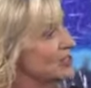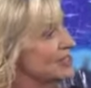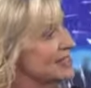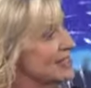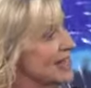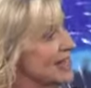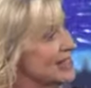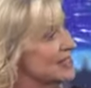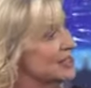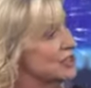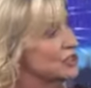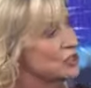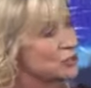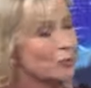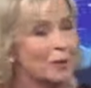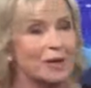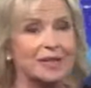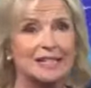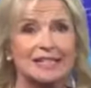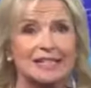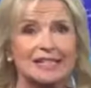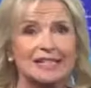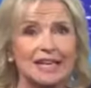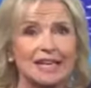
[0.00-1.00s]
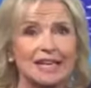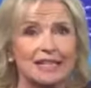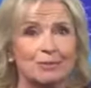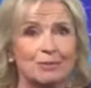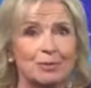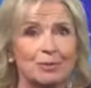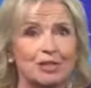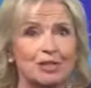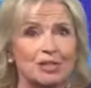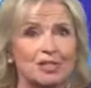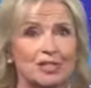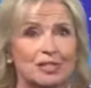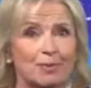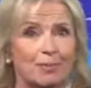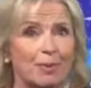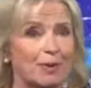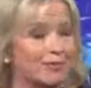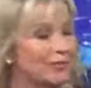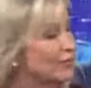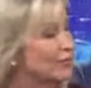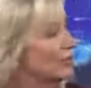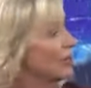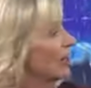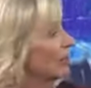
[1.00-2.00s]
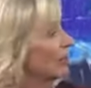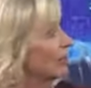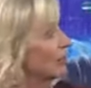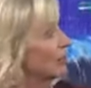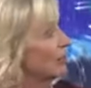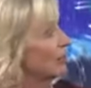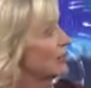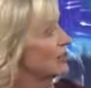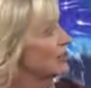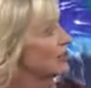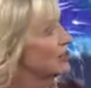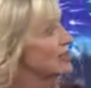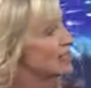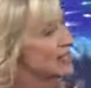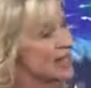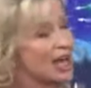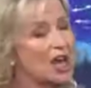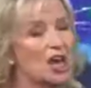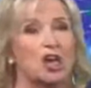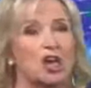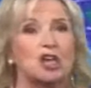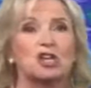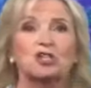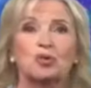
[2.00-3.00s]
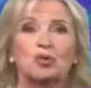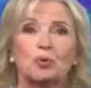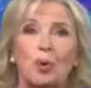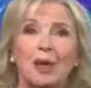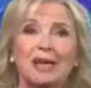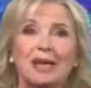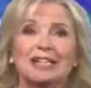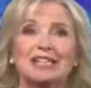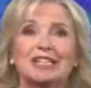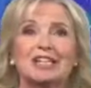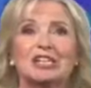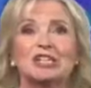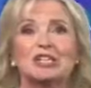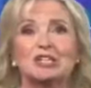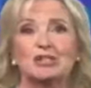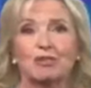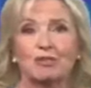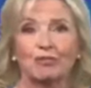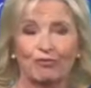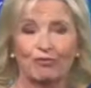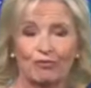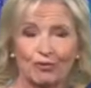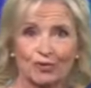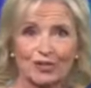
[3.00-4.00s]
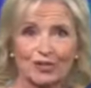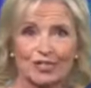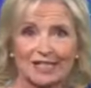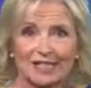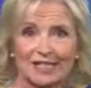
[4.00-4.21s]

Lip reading: 10 to 20 centimetres, above 300 metres, 20 to 40